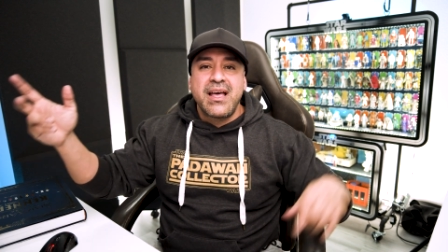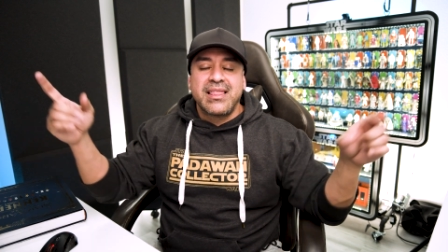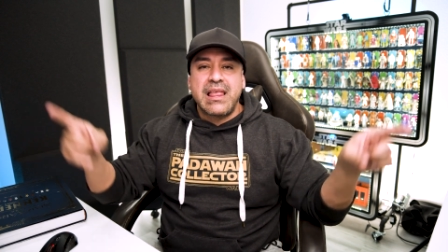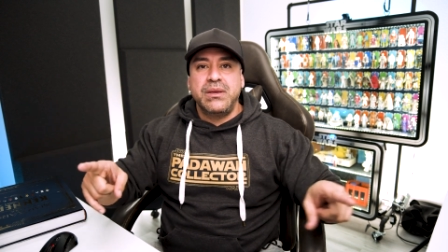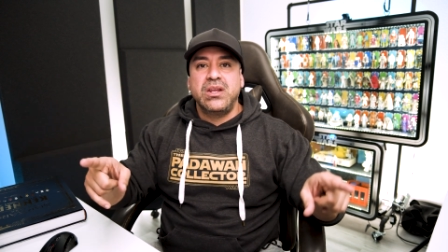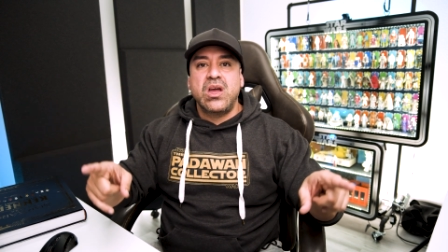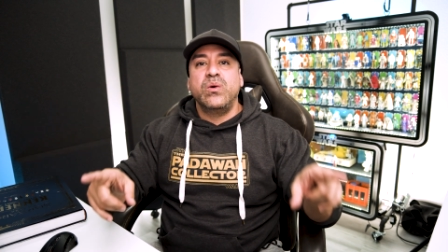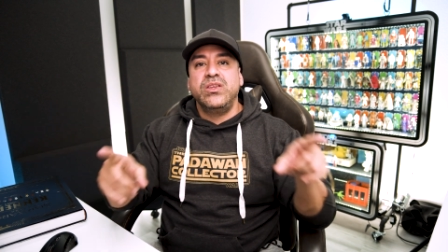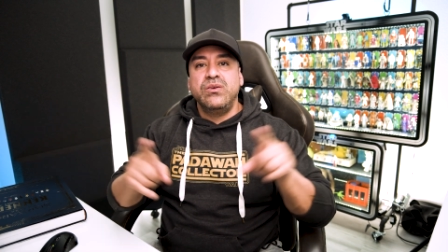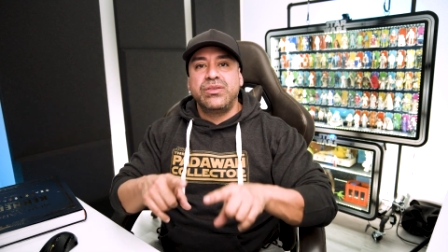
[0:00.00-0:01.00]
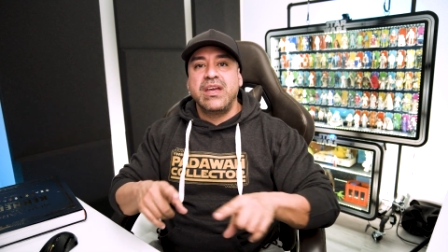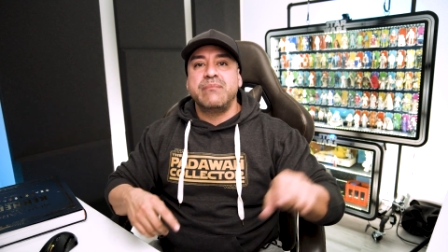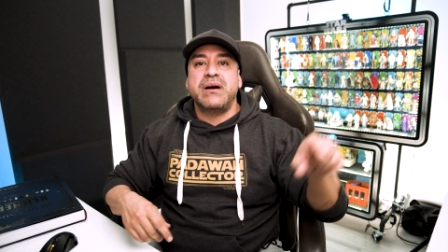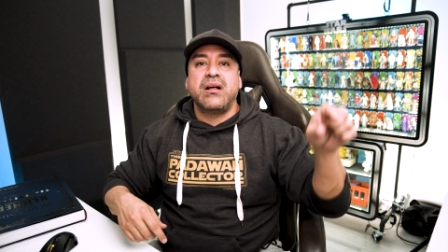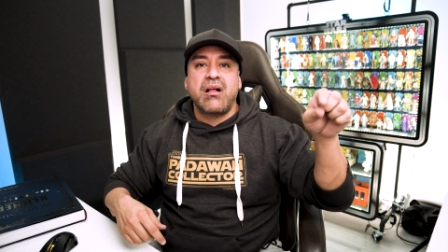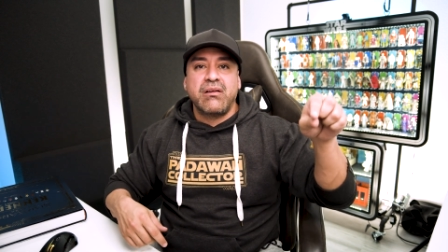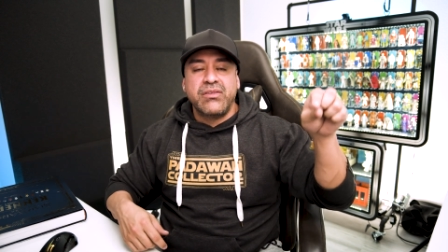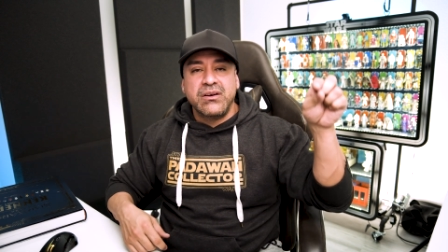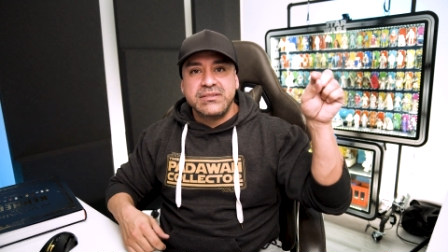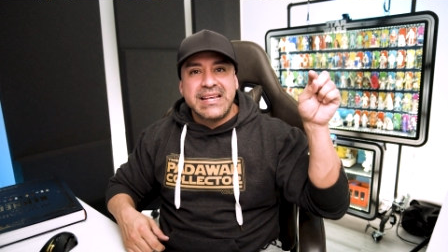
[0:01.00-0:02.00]
Let me know what you think about all of
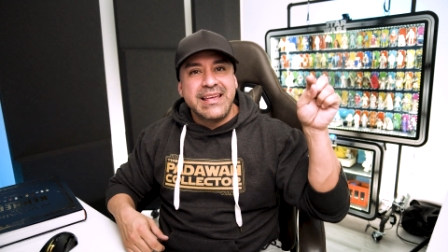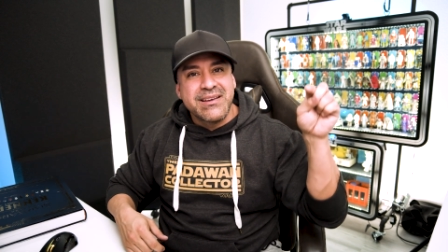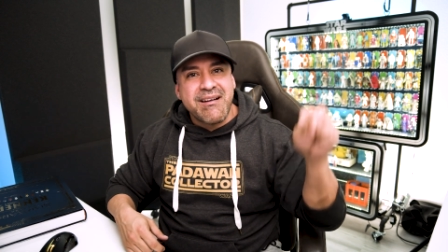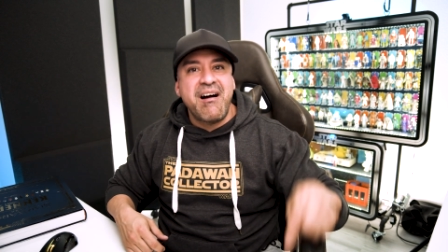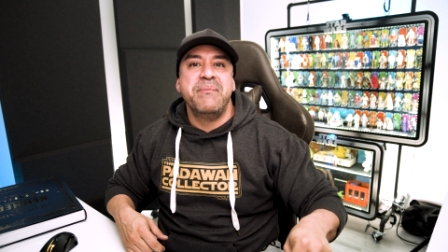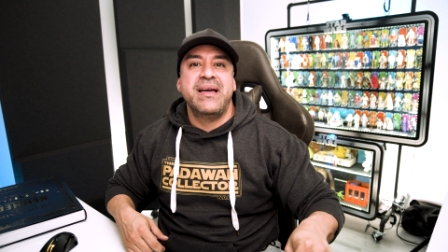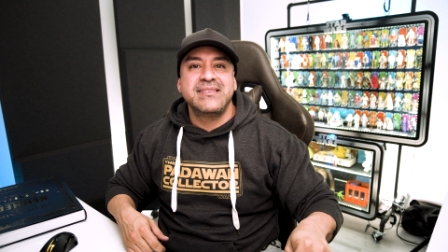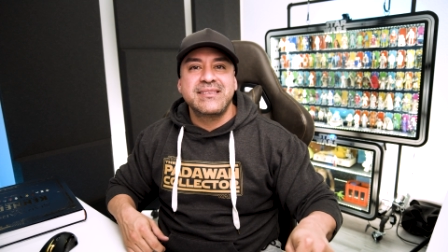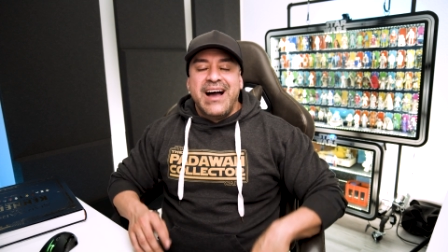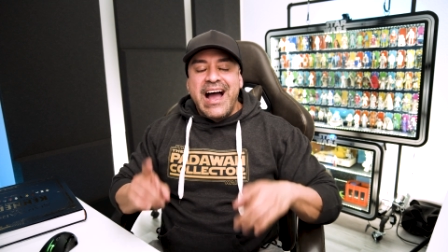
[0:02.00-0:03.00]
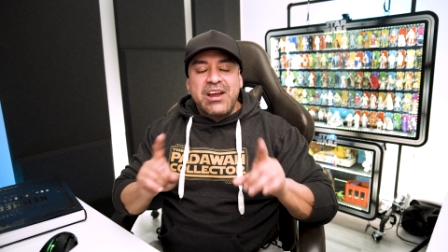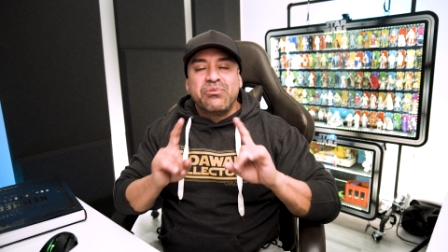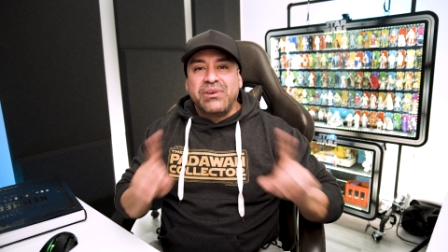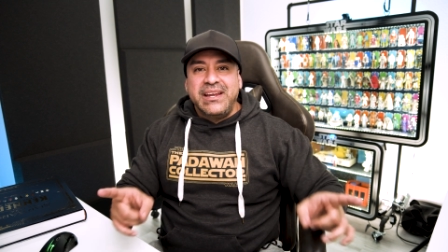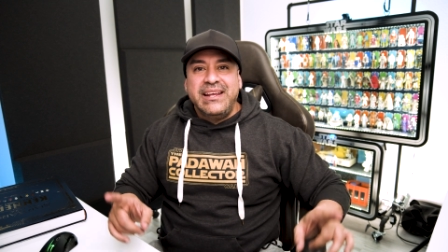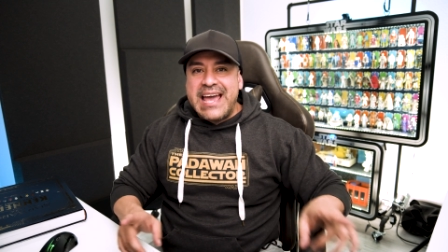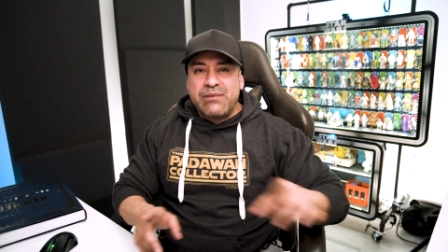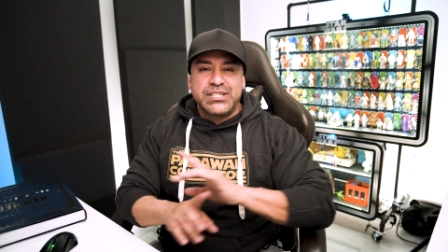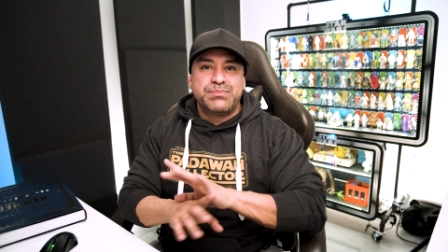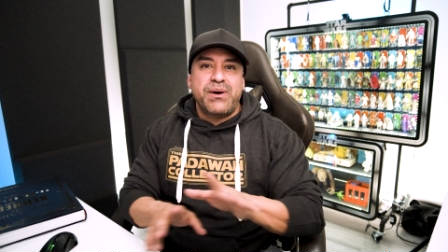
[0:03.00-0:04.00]
those in the comments. I read
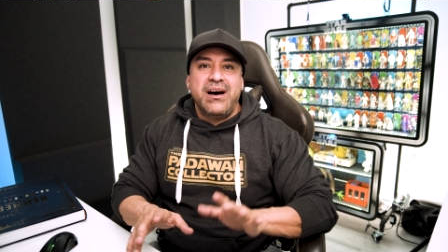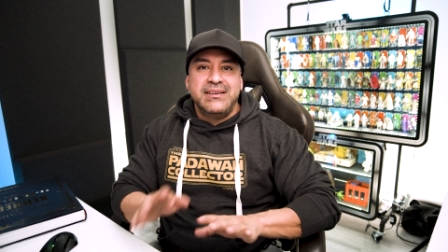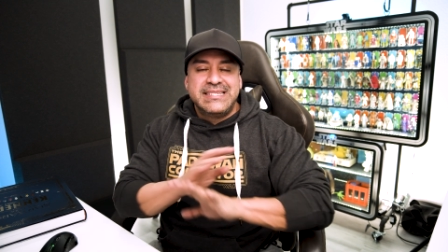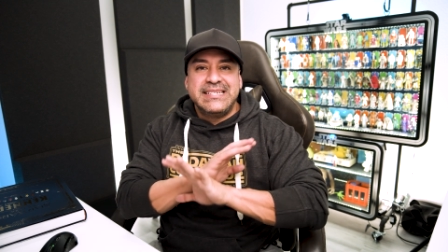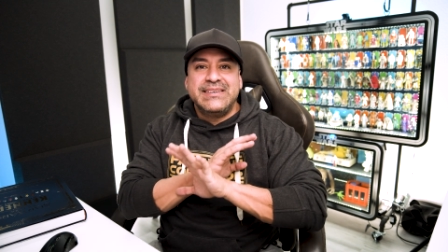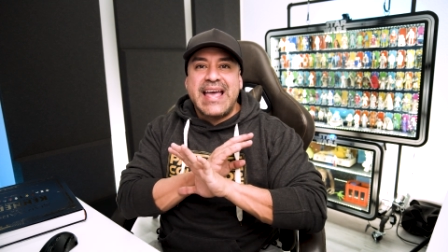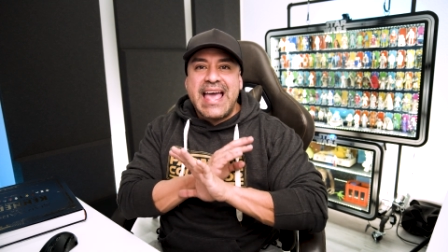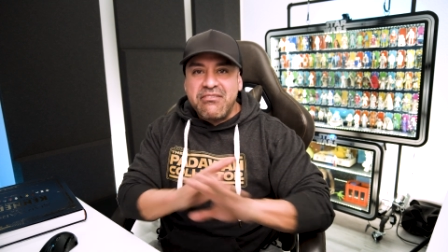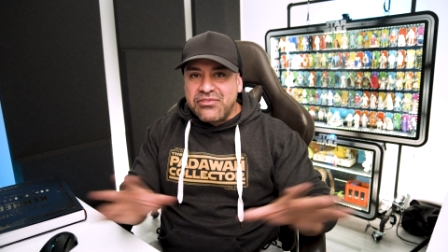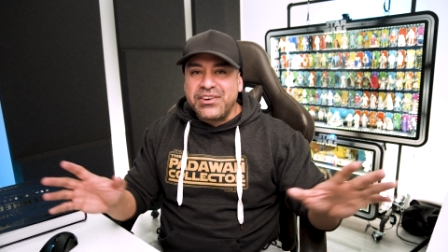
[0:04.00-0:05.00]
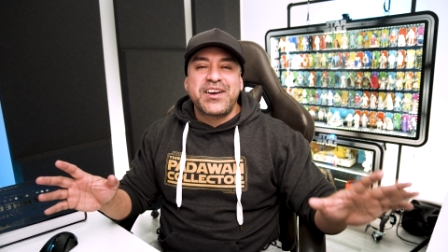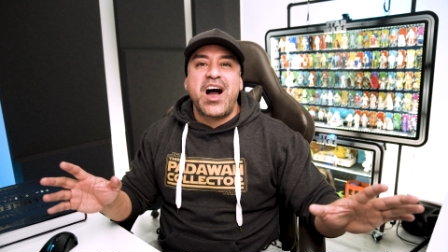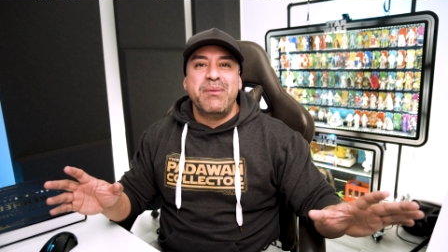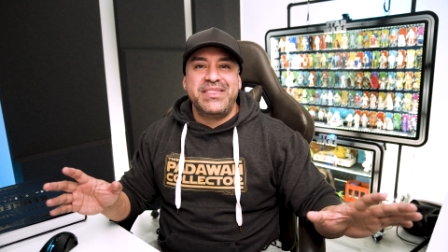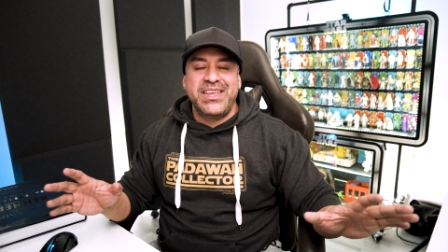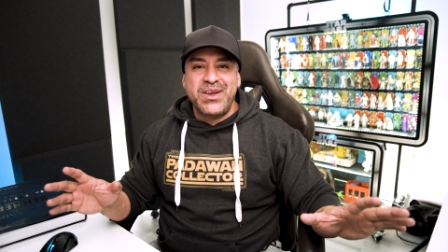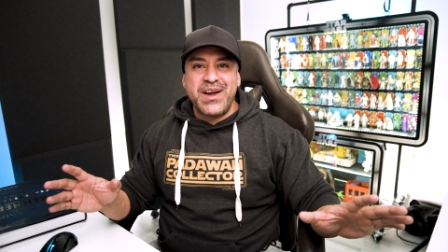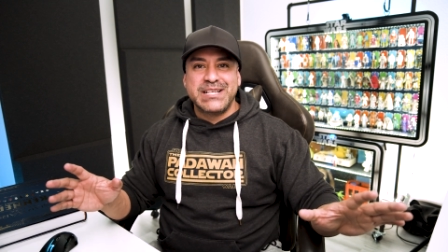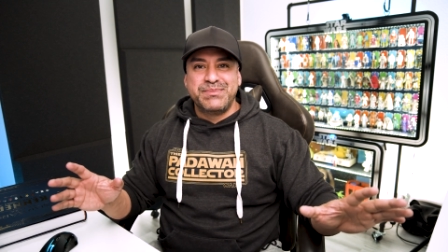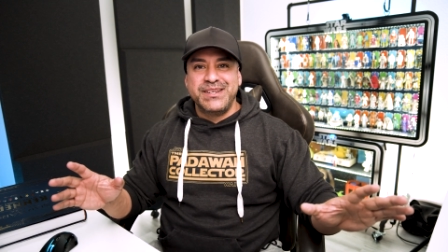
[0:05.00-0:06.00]
and respond to every comment that you
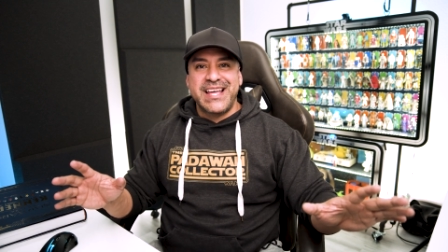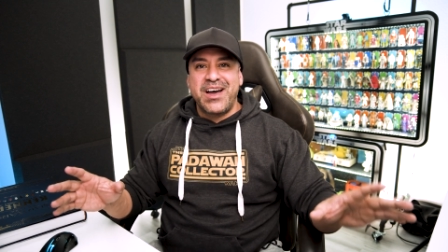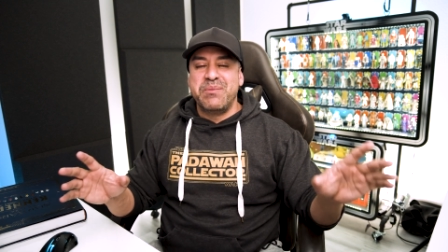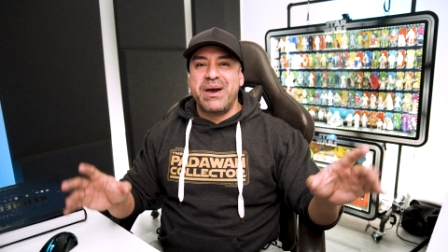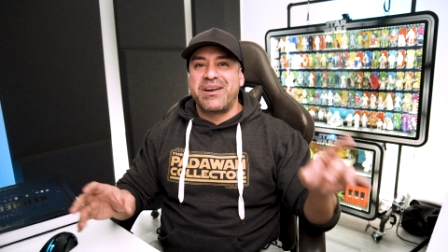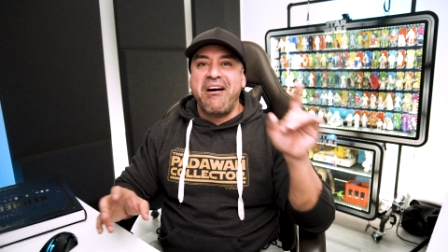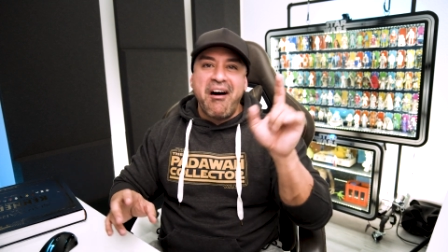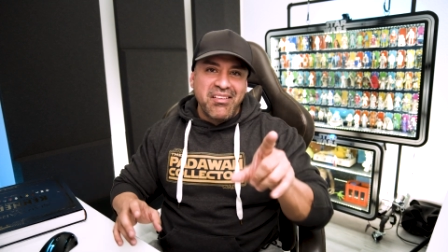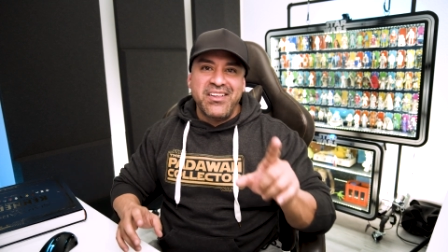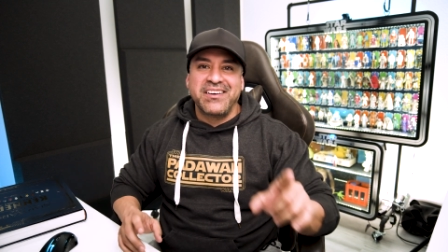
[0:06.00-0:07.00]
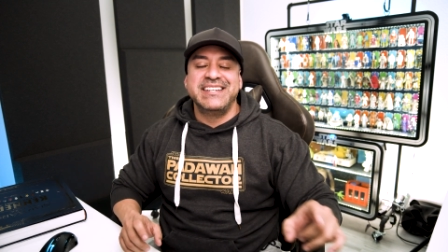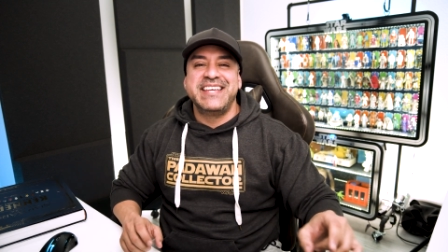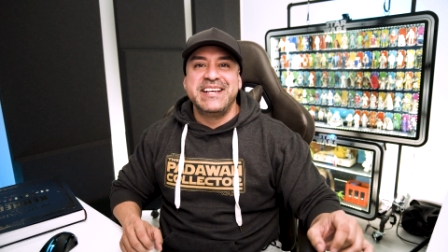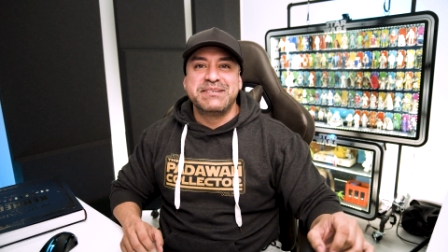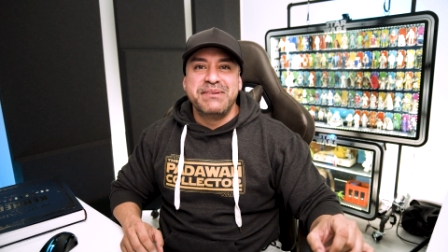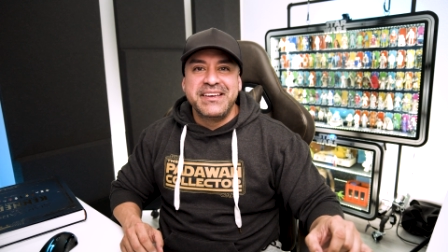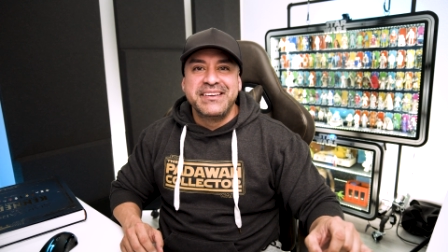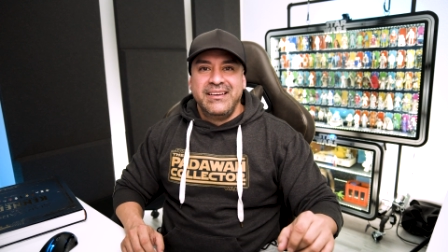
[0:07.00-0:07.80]
guys put down, no matter how long it takes me.